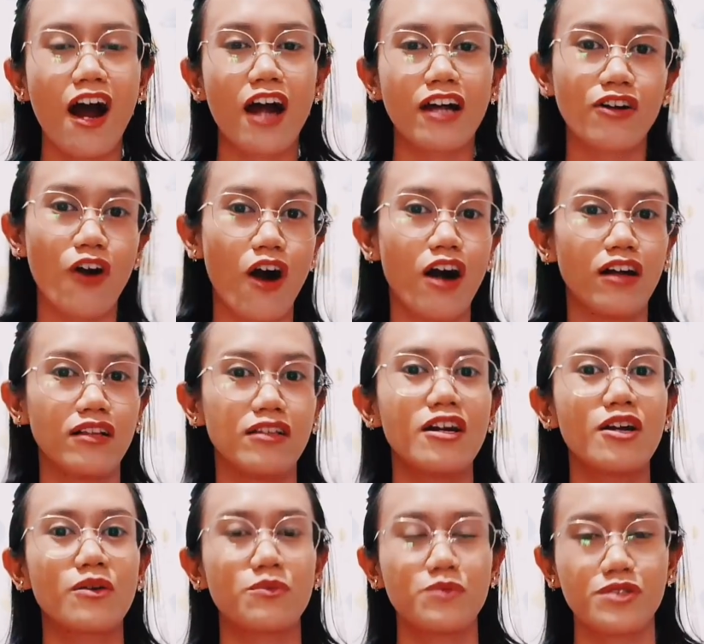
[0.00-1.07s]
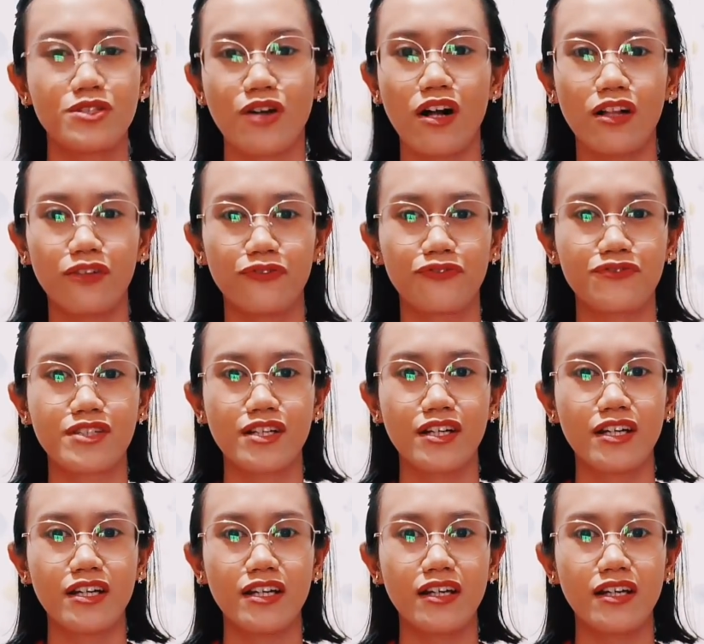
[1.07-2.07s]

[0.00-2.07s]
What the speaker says: are all resolved.